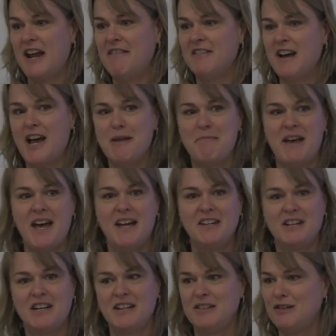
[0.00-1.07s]
an
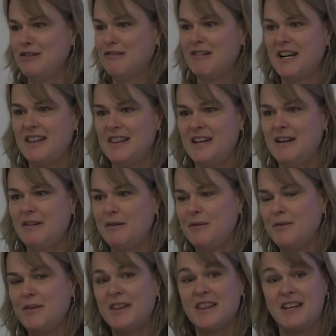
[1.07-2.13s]
iPad, you can do it right there
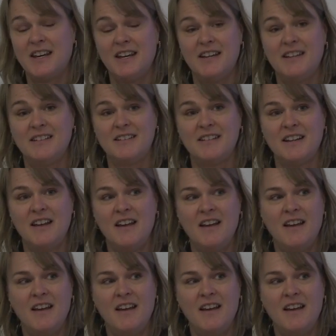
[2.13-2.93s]
with the kids.